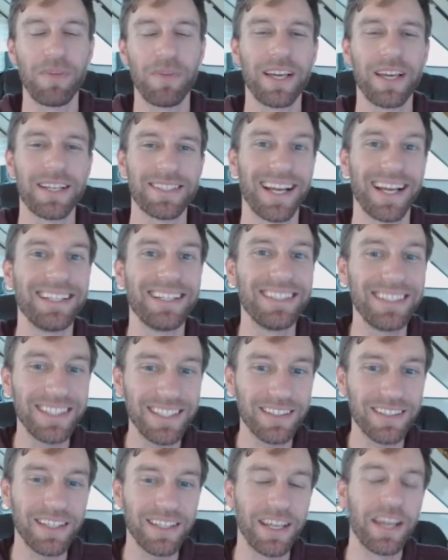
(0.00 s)
because
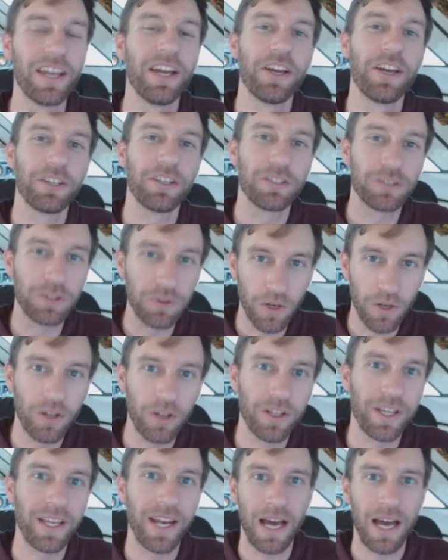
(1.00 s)
ideally you're
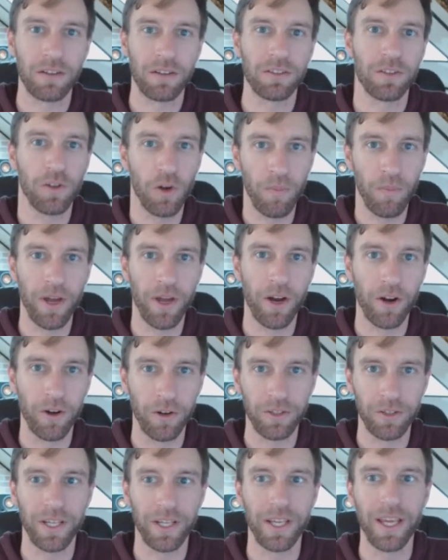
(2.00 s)
drawing it out a little bit
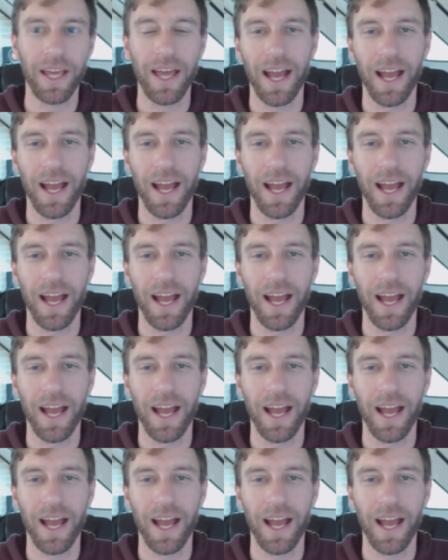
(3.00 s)
early,